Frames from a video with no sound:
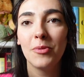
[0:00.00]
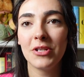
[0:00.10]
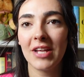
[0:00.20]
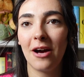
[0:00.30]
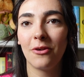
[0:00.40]
put
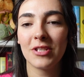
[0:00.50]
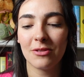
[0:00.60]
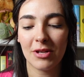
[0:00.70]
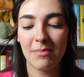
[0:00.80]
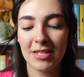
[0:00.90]
it down because
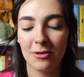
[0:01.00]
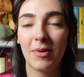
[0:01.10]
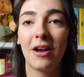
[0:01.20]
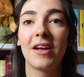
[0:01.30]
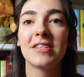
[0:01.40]
it's really messing with
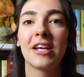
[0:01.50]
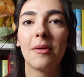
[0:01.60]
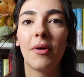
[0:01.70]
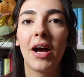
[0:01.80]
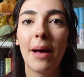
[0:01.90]
my lighting,
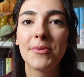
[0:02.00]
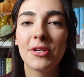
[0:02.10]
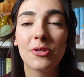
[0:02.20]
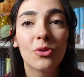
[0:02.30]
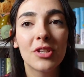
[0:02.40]
but I
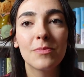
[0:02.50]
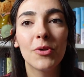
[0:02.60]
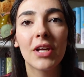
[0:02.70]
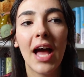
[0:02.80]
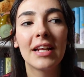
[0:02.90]
absolutely adored this
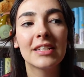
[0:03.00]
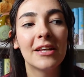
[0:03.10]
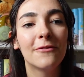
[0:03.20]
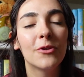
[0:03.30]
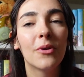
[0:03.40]
book. And
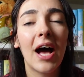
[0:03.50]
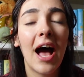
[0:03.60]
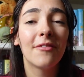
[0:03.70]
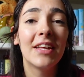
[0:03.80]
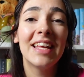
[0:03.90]
if you
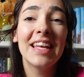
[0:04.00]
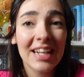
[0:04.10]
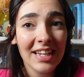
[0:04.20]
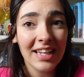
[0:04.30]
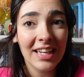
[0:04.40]
have an
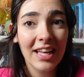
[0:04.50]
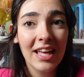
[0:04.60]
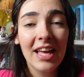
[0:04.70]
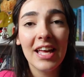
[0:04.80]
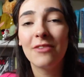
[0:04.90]
inkling
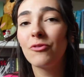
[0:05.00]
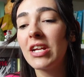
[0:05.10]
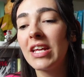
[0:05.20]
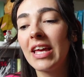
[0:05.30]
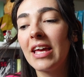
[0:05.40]
in
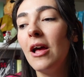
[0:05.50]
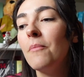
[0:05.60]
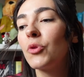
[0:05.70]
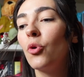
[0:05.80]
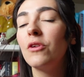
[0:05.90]
reading it,
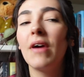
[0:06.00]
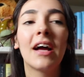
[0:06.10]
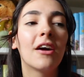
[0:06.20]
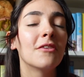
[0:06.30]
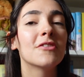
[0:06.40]
or you've
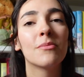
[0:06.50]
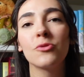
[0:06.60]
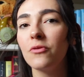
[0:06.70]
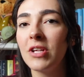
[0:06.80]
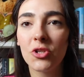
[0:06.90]
had kind of some
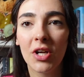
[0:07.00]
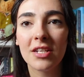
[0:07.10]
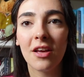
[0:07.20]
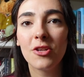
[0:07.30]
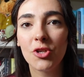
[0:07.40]
sort of
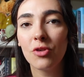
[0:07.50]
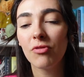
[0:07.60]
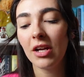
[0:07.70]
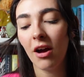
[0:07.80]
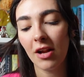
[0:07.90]
interest, I do
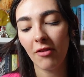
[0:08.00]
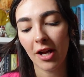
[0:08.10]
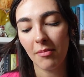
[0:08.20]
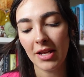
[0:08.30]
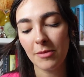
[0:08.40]
really highly
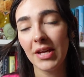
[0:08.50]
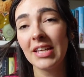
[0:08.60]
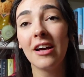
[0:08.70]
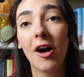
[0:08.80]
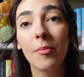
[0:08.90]
recommend
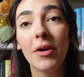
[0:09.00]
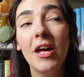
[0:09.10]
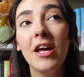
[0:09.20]
picking it up,